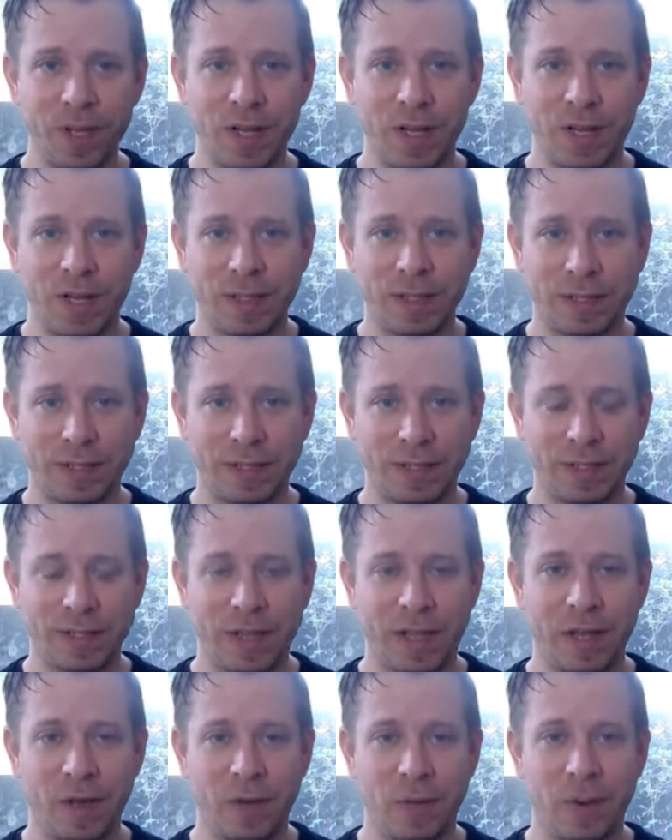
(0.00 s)
letting the
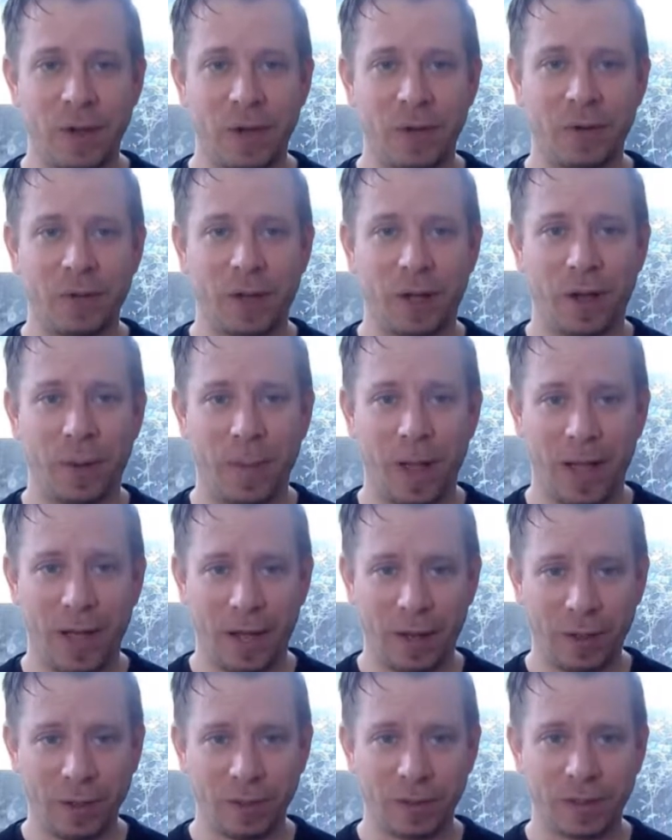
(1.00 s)
tailbone come
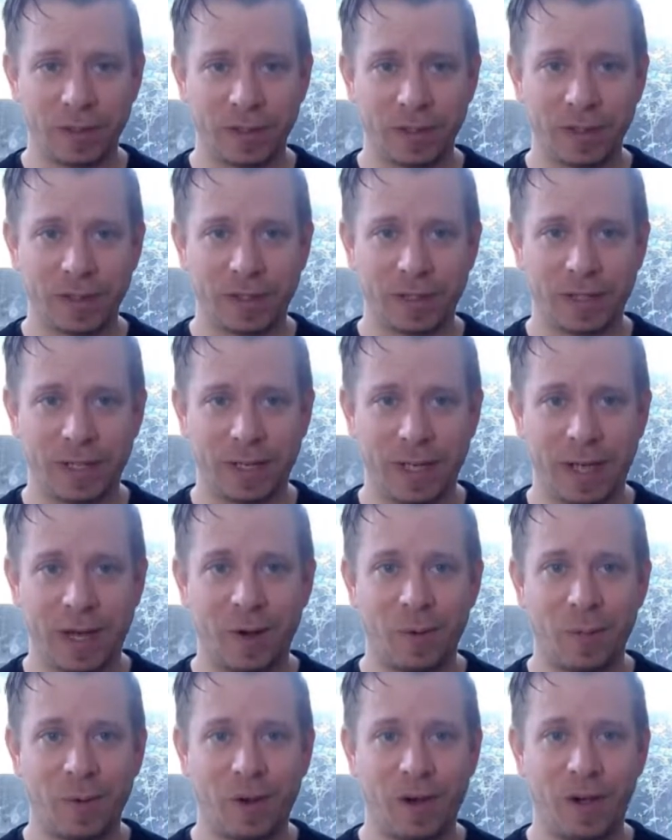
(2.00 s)
out, stick
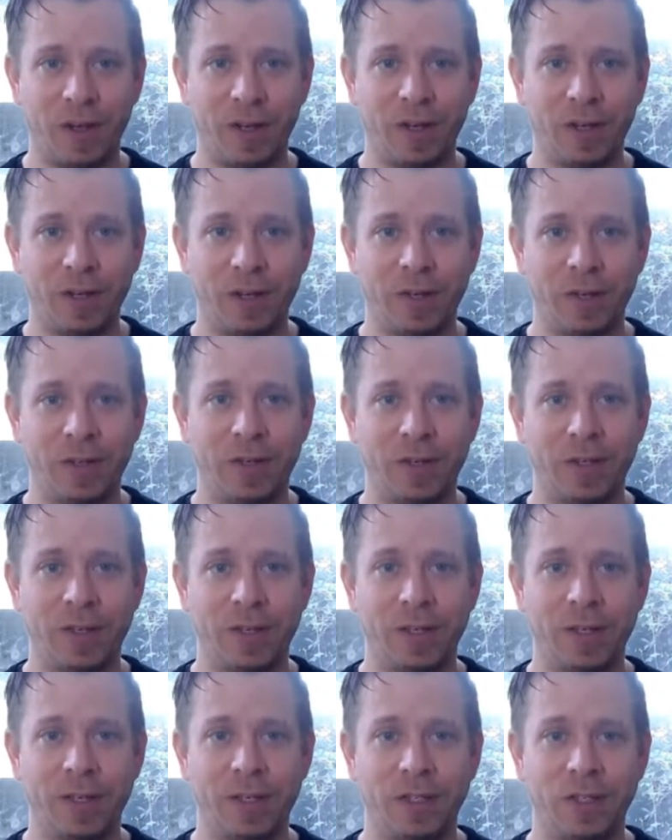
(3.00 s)
out behind you,
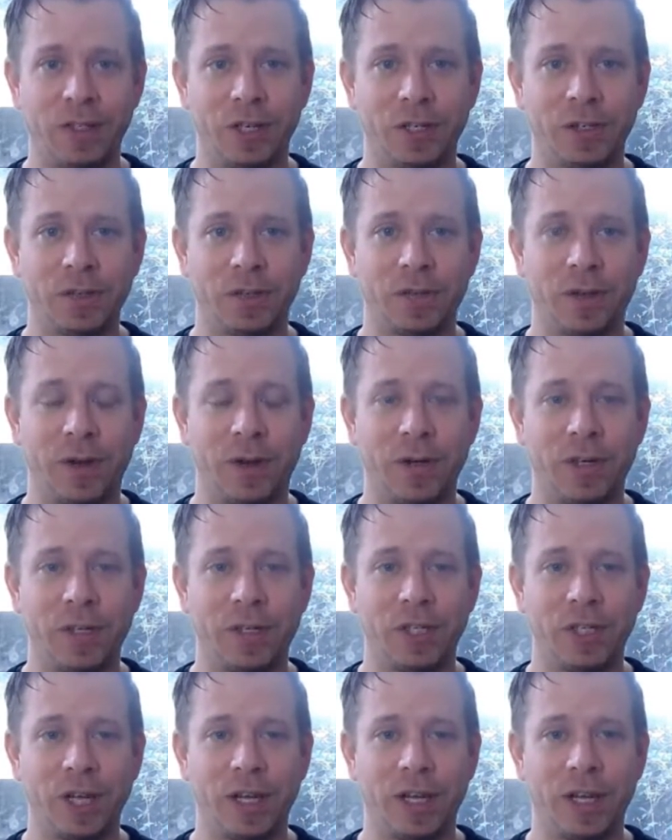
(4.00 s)
just very
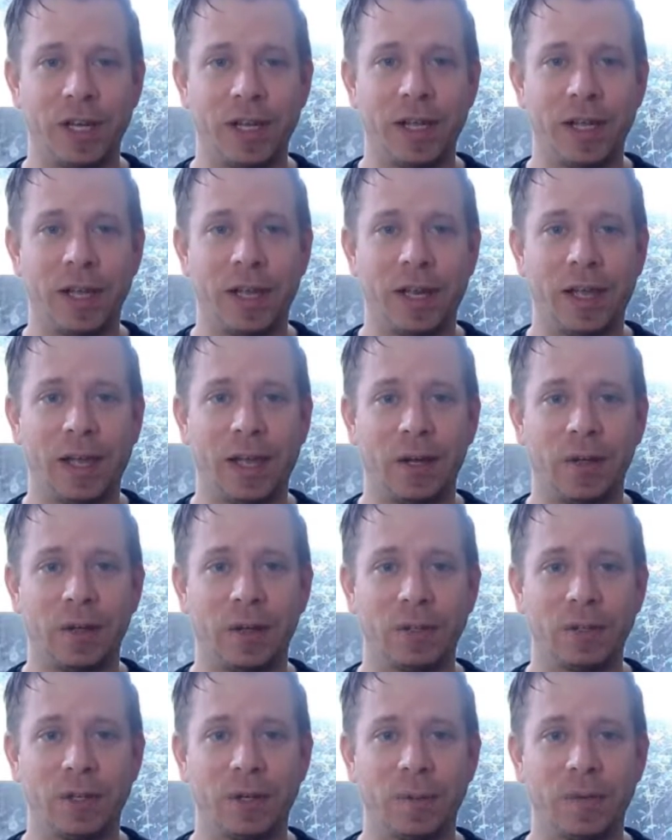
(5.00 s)
gently allow the
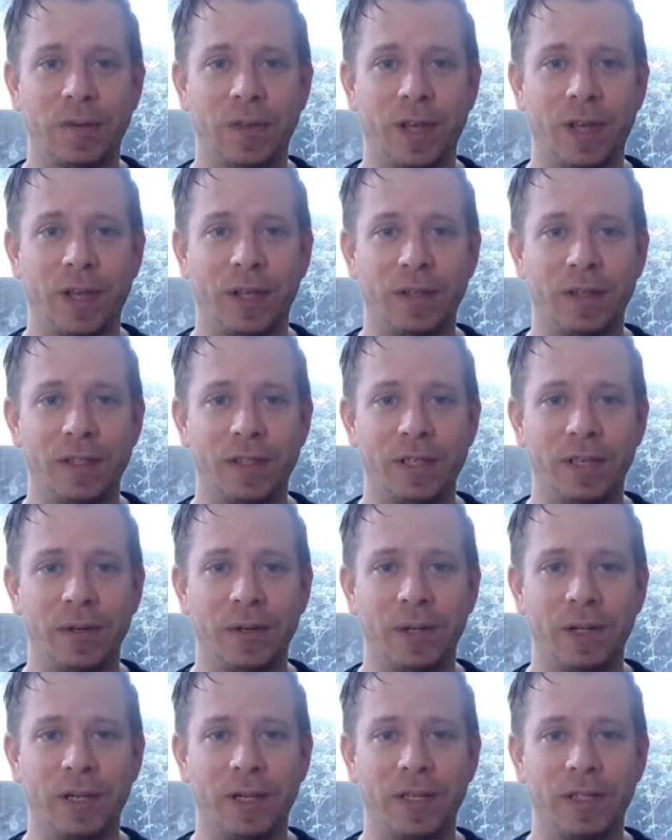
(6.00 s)
top of the head to tilt
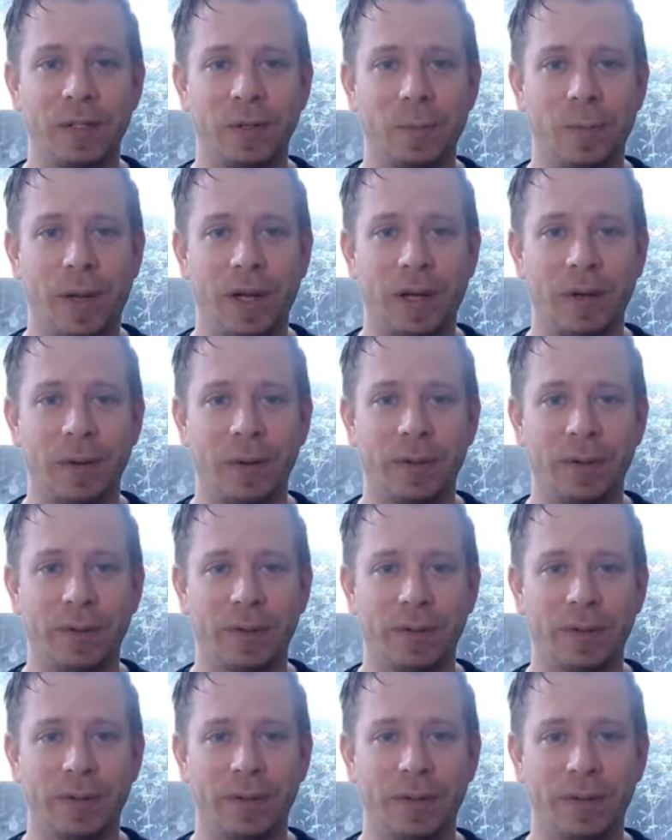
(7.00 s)
a little
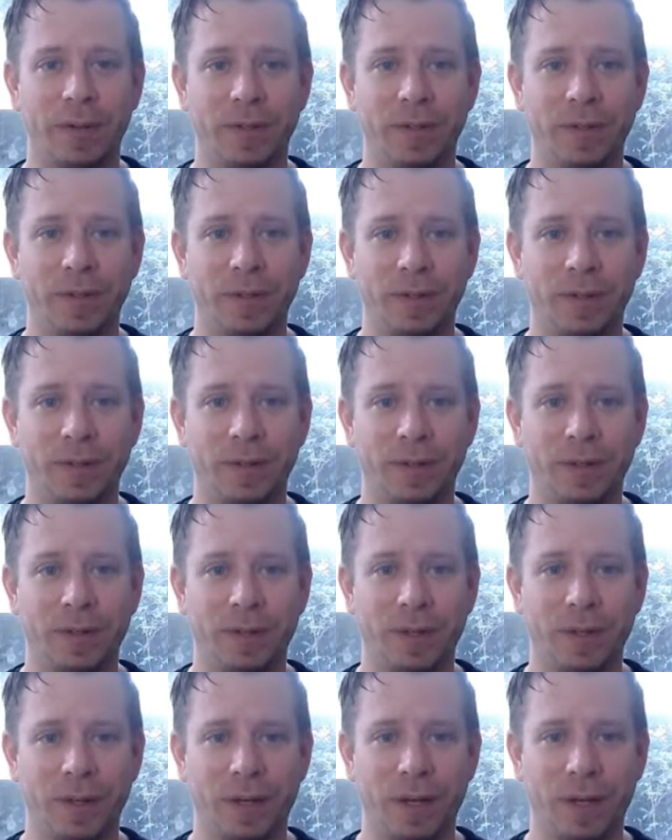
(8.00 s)
backwards.
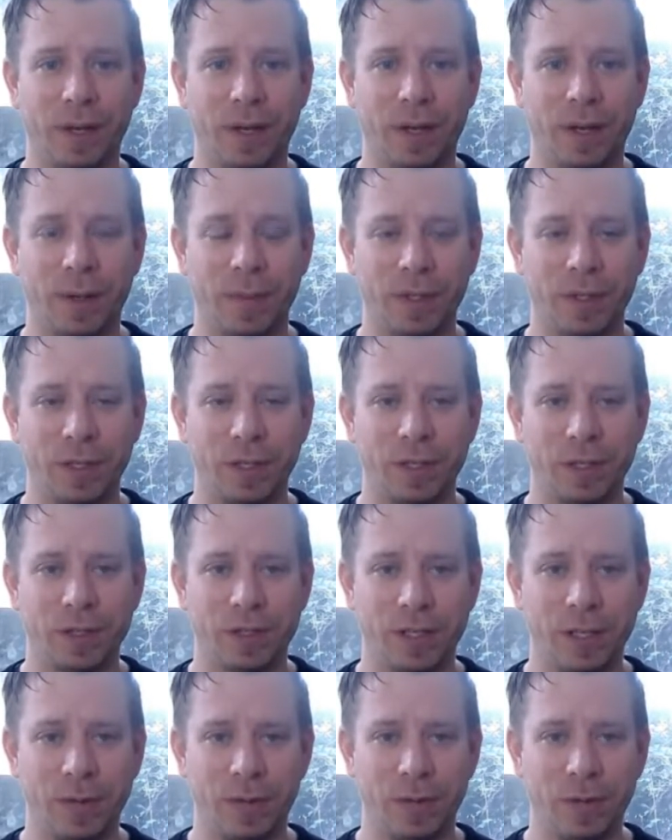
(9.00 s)
And just
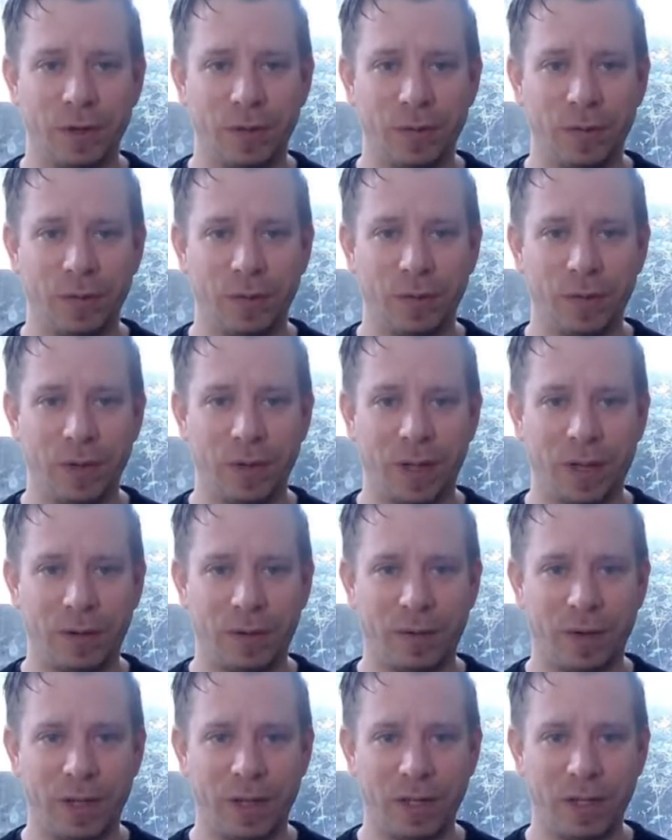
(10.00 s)
see if you can feel that
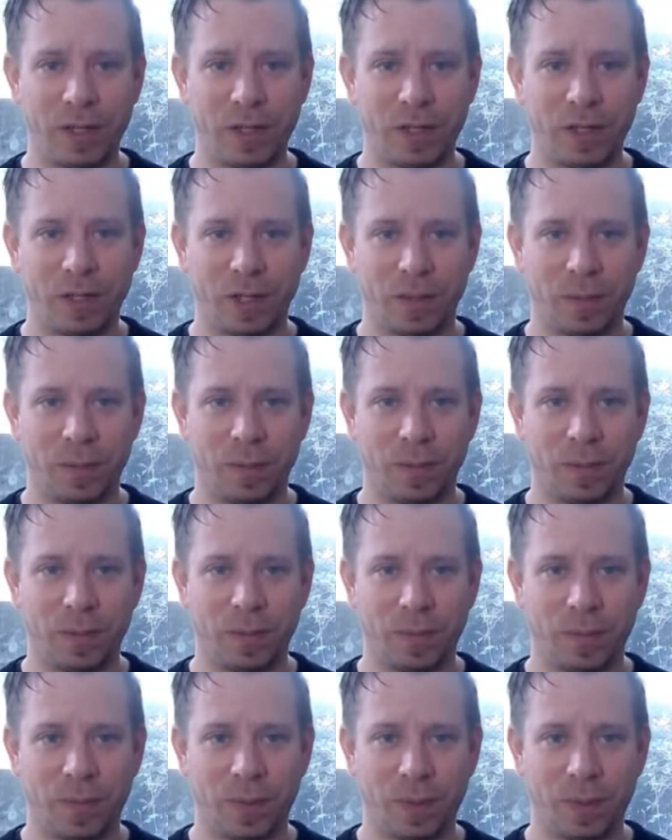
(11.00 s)
relationship
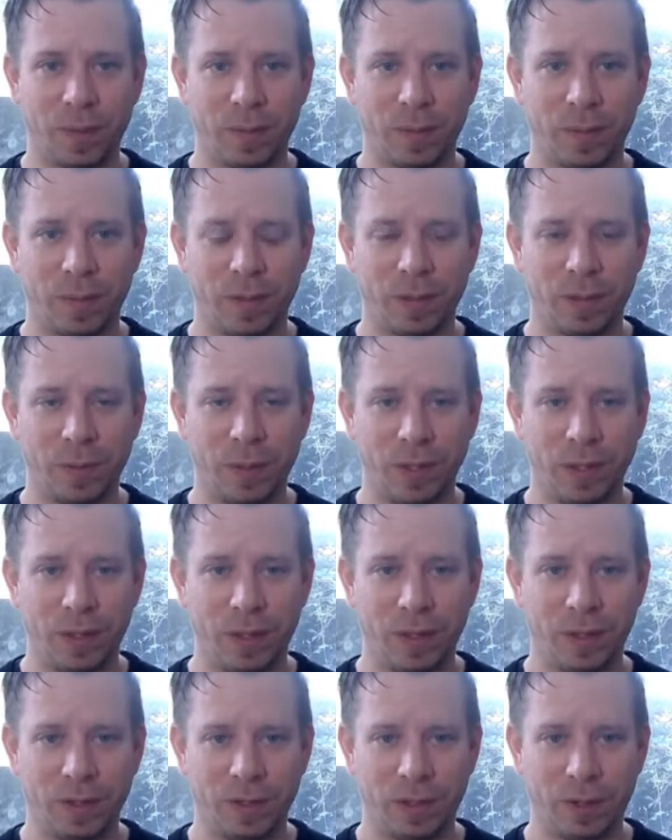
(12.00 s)
between
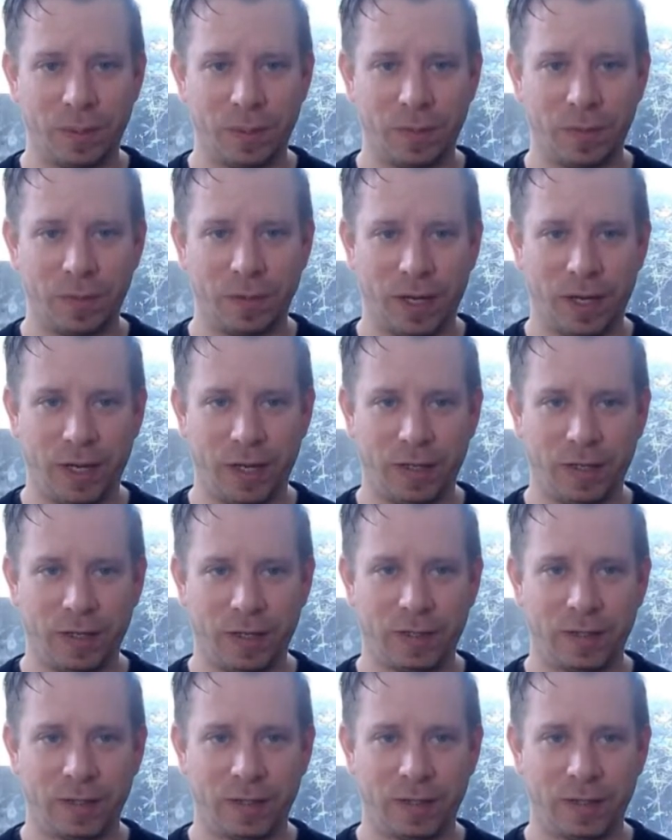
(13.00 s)
the top of the head,